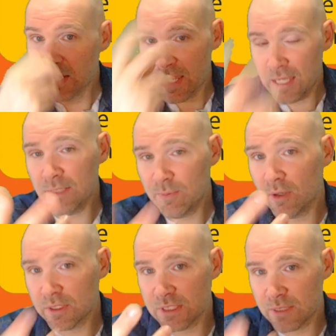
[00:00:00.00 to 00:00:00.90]
any
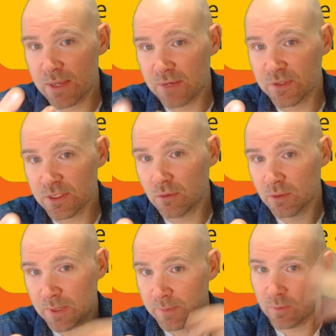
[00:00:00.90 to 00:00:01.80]
policy that benefits older
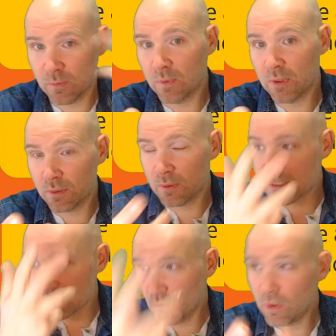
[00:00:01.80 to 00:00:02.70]
people will
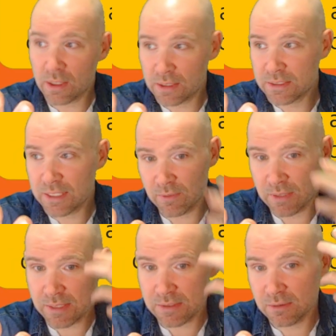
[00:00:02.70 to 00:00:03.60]
is more likely to get you
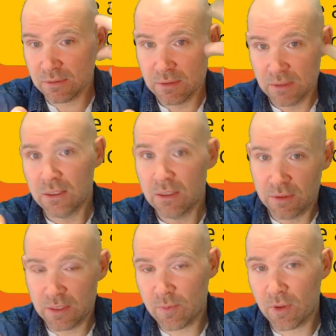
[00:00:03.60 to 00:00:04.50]
elected
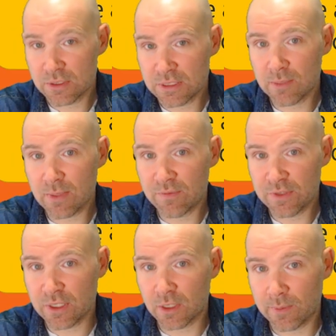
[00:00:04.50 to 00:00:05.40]
than a policy that
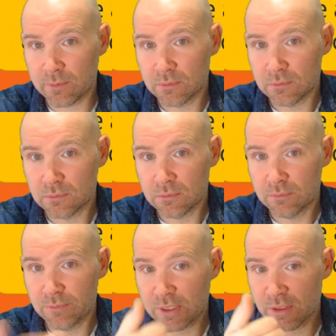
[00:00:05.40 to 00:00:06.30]
benefits younger people
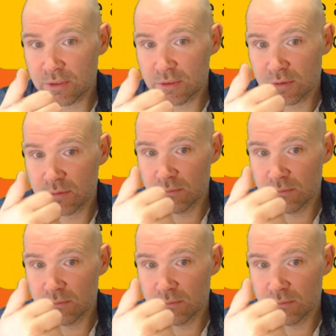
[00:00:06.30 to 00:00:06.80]
because